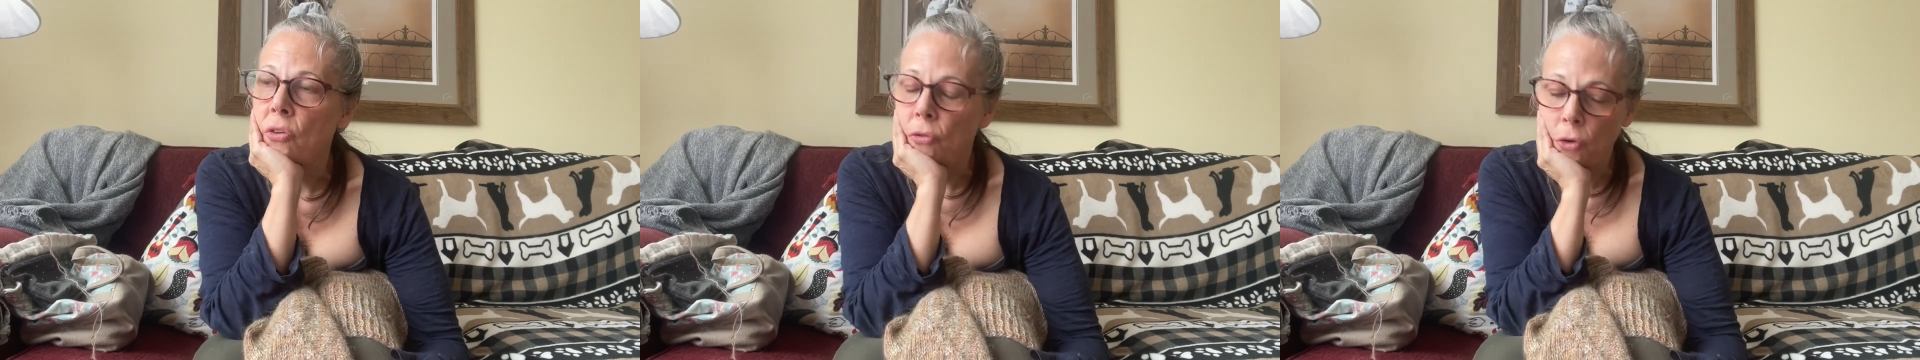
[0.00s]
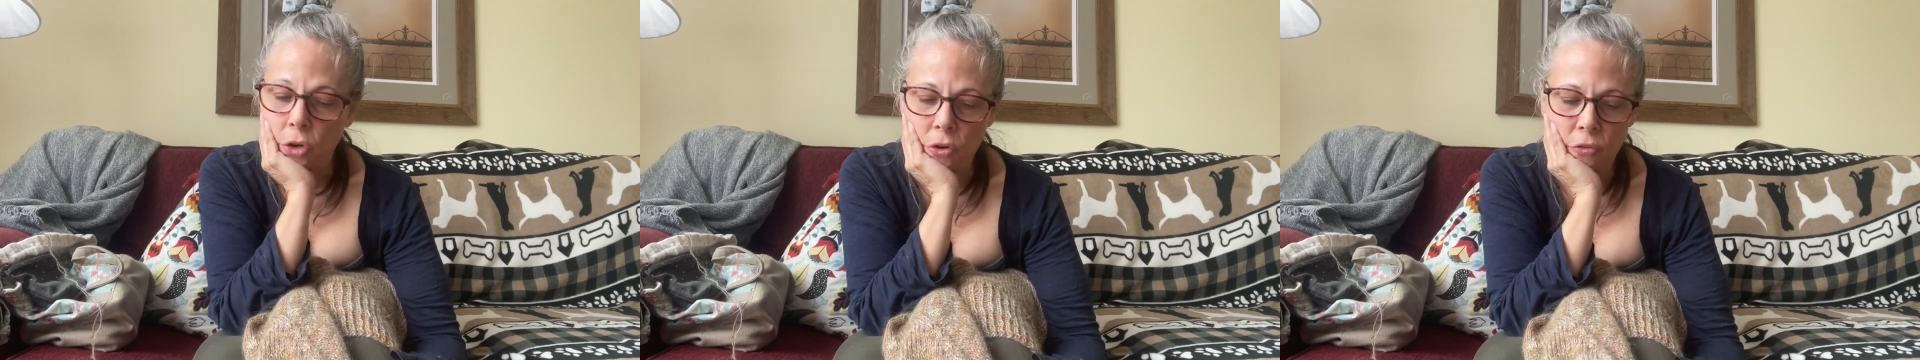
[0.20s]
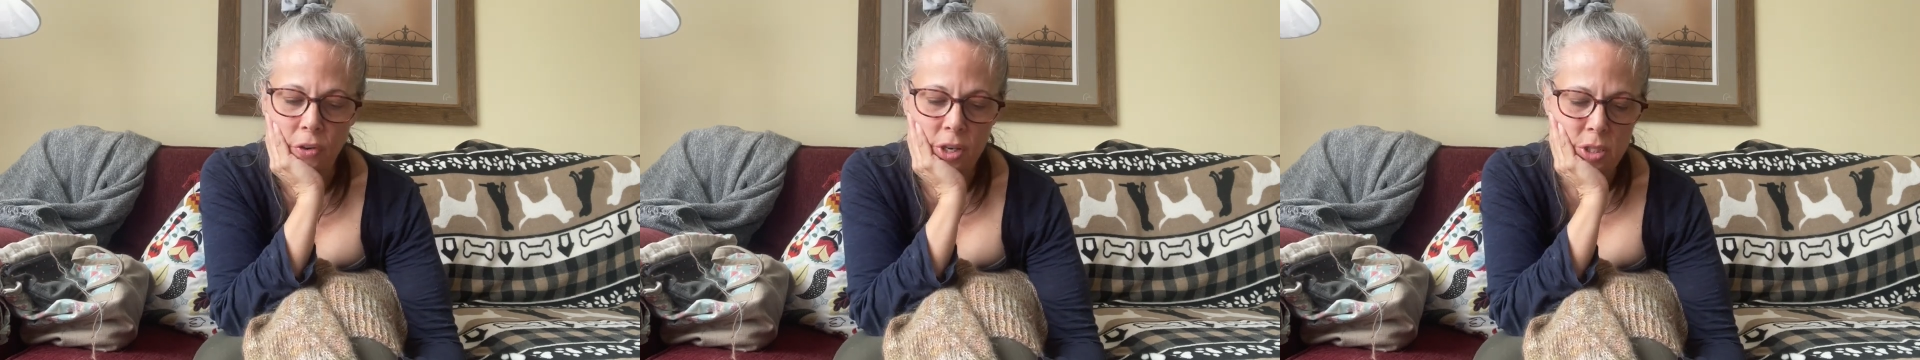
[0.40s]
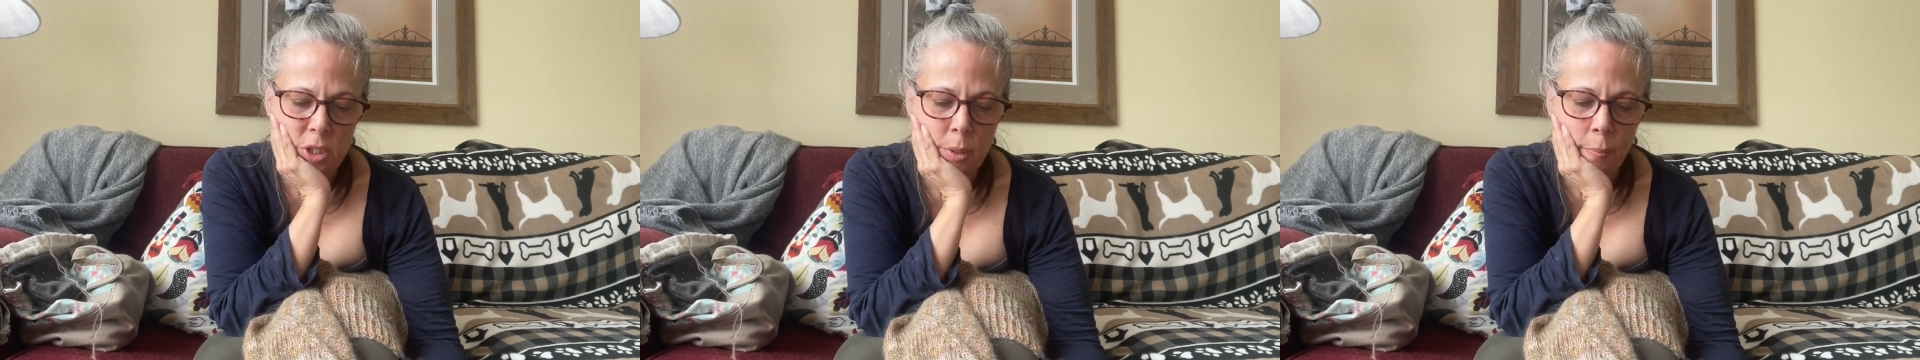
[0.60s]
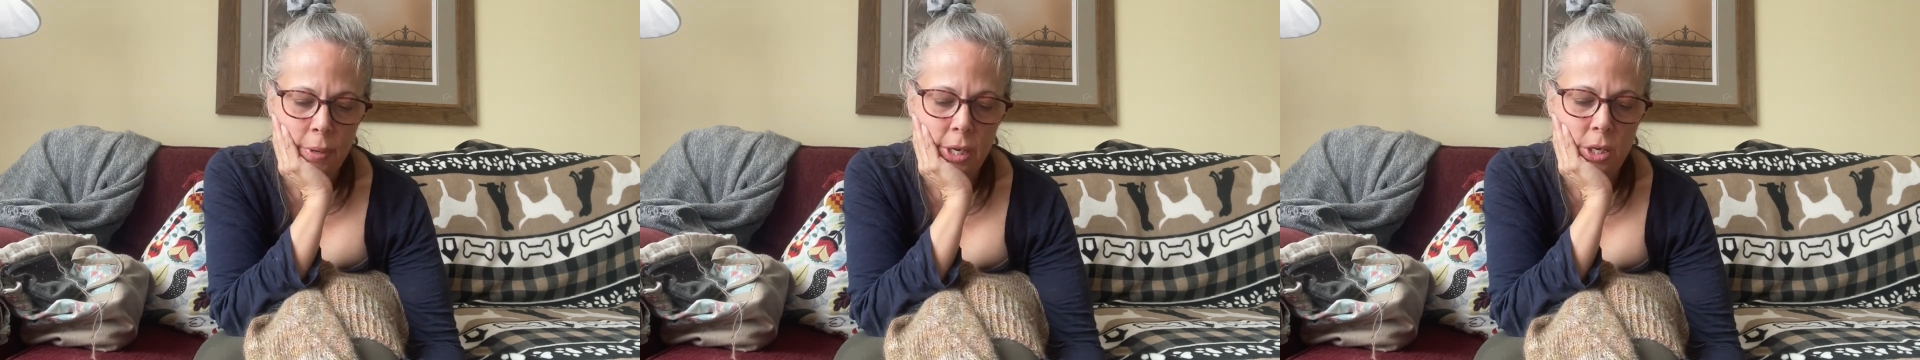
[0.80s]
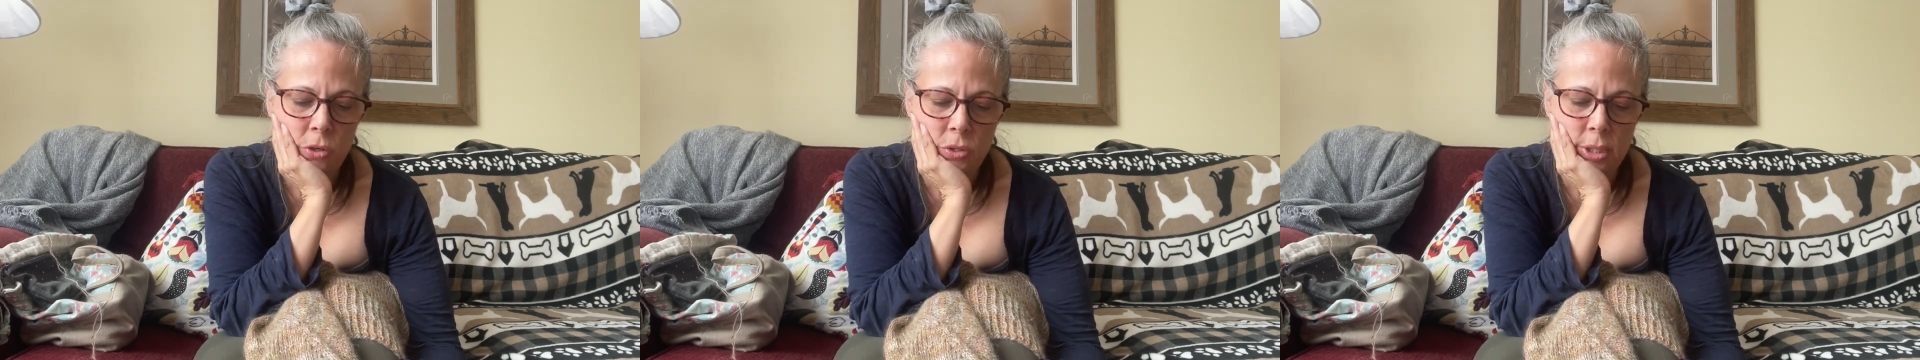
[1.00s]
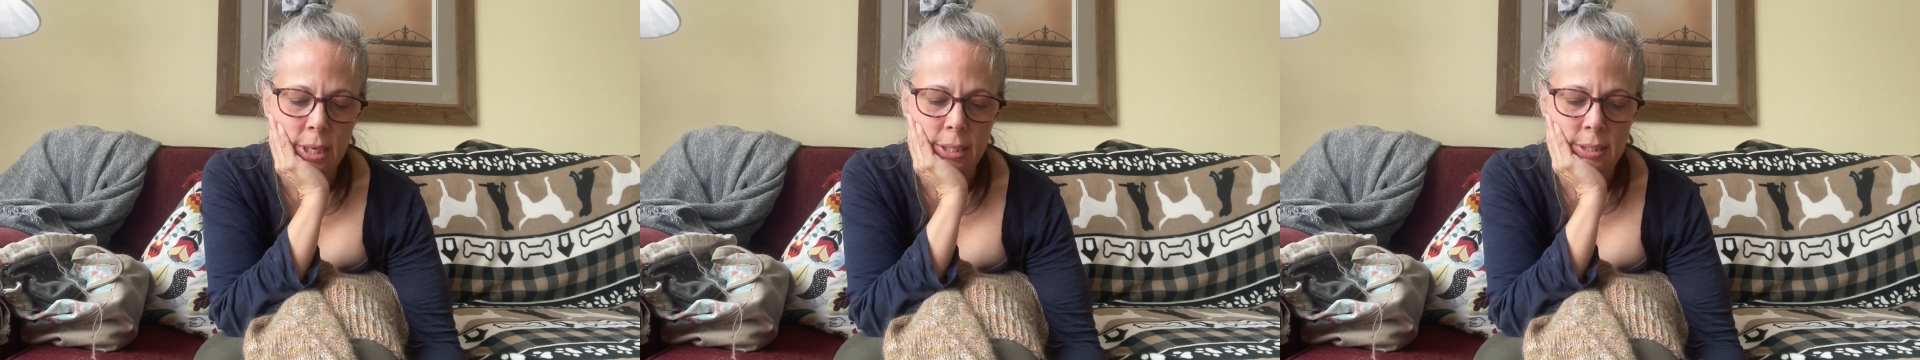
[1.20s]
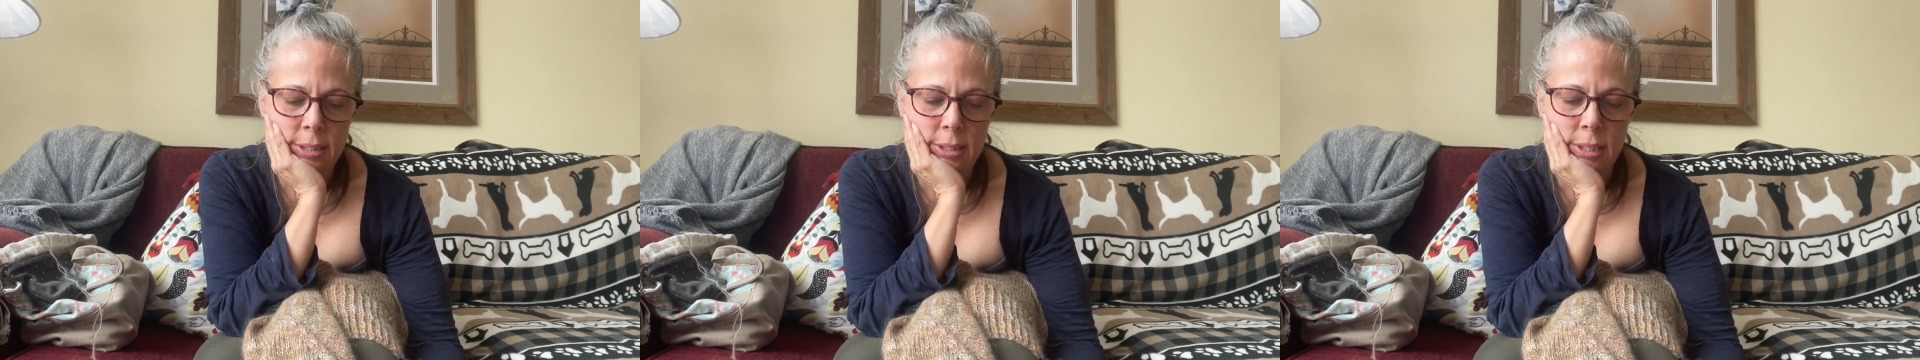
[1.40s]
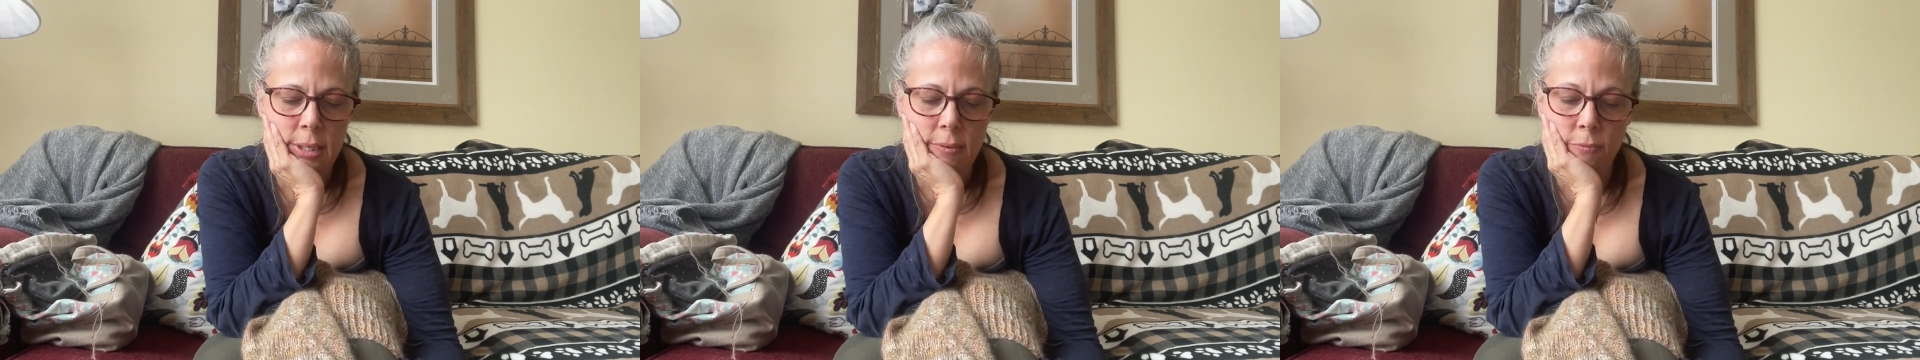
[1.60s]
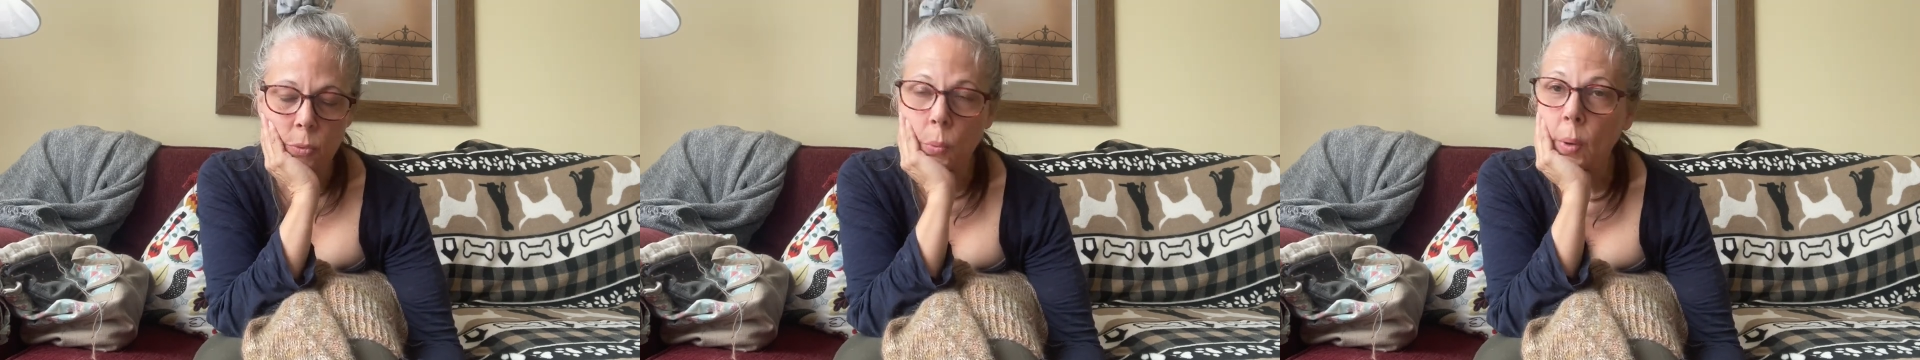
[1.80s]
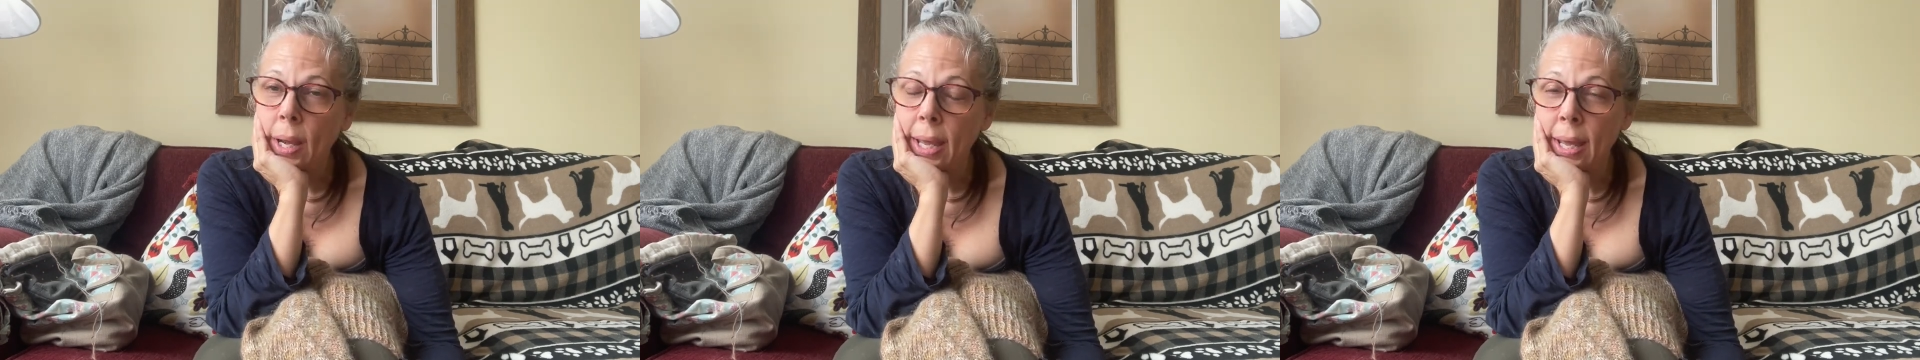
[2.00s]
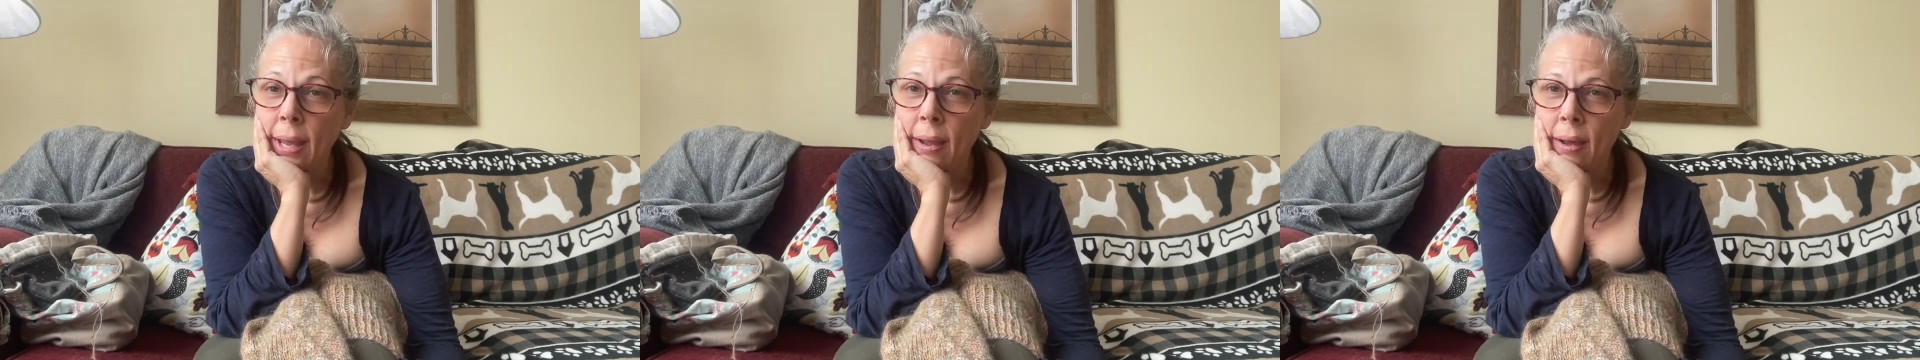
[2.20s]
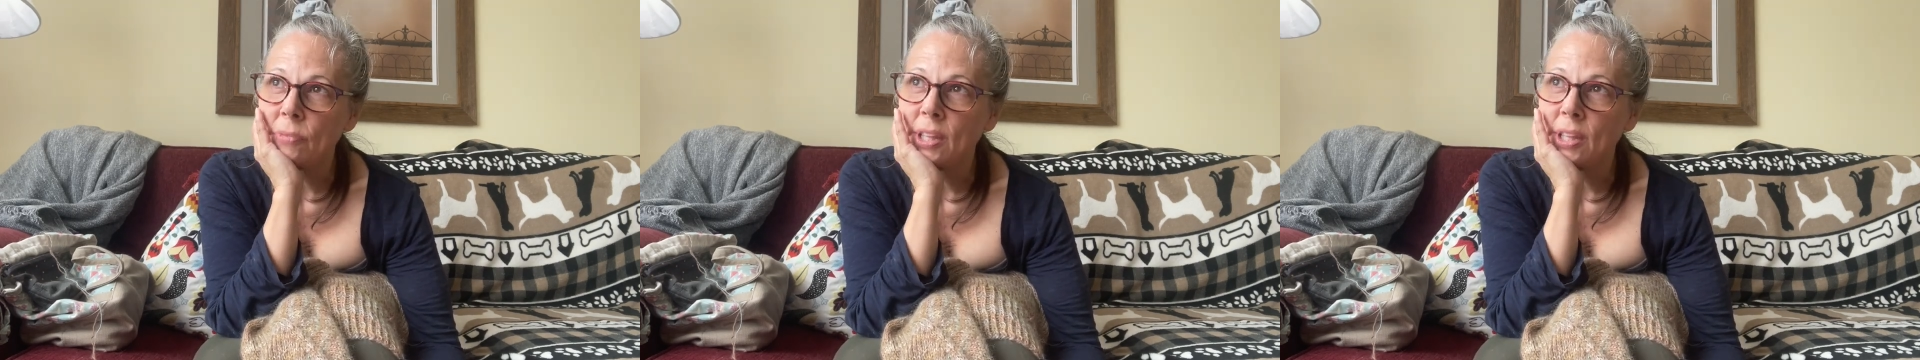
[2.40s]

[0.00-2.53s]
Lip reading: Free Your Fade is I may use that as a giveaway.